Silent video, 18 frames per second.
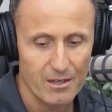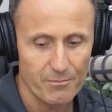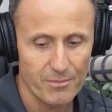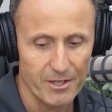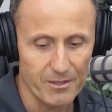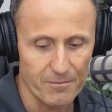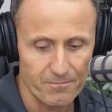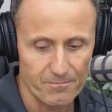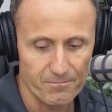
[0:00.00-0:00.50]

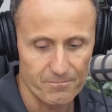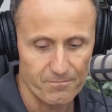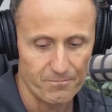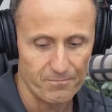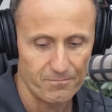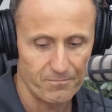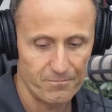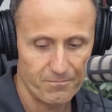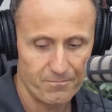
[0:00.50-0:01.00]
But,
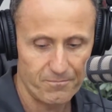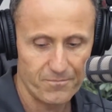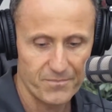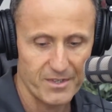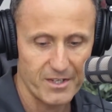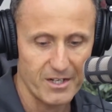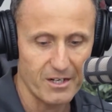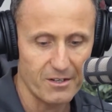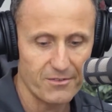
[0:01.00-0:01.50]

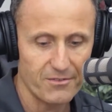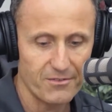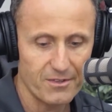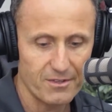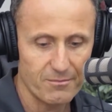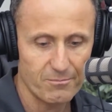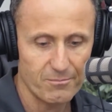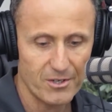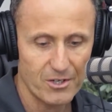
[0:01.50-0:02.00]
you know,
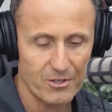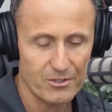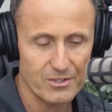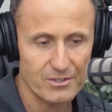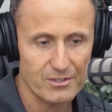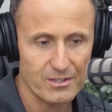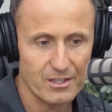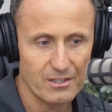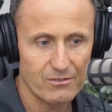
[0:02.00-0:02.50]

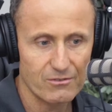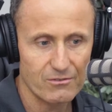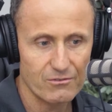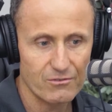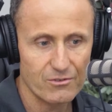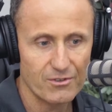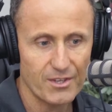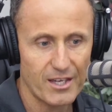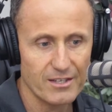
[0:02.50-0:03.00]
because in
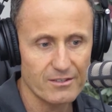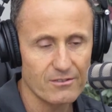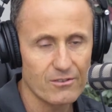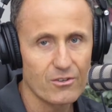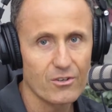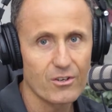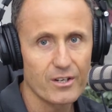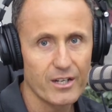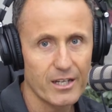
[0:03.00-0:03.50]

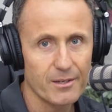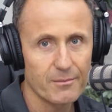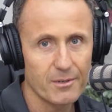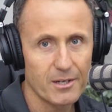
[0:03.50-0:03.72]
2013